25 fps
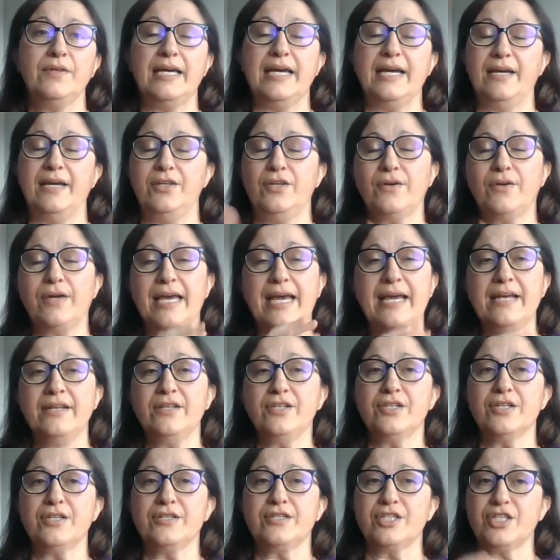yeah. You
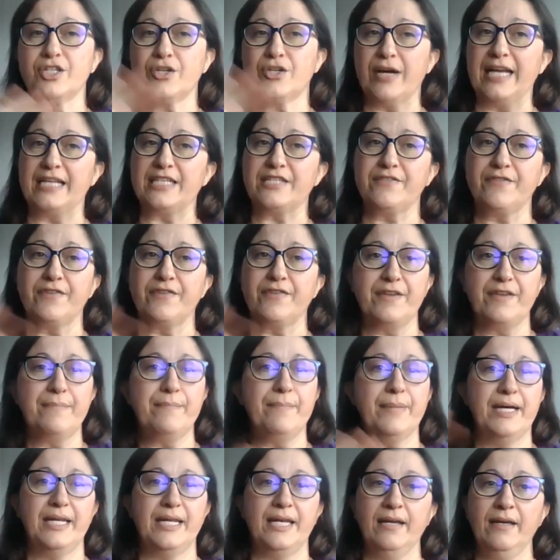can't just transfer the
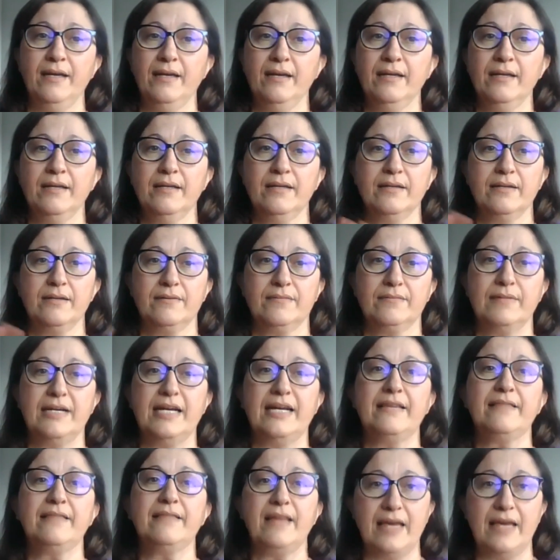money,
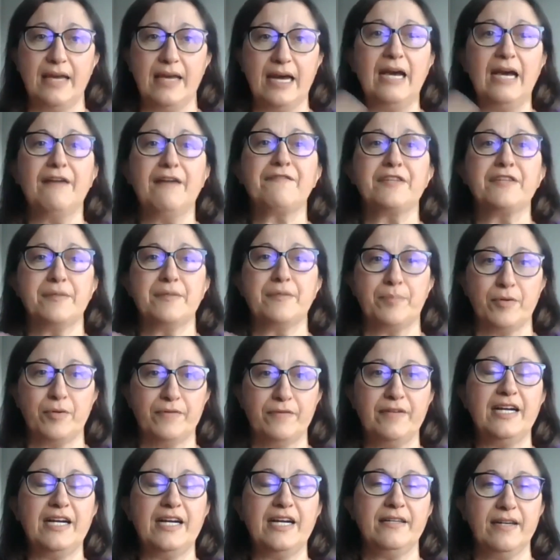right? They have to
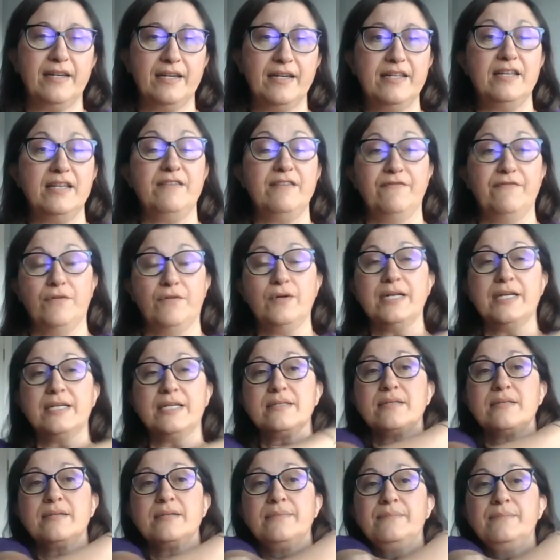provide an
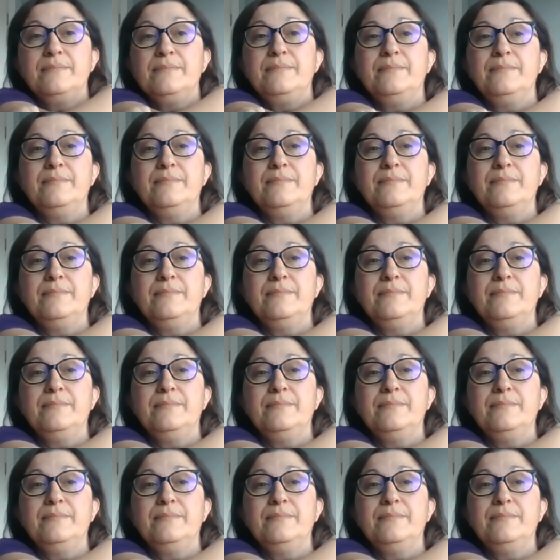invoice.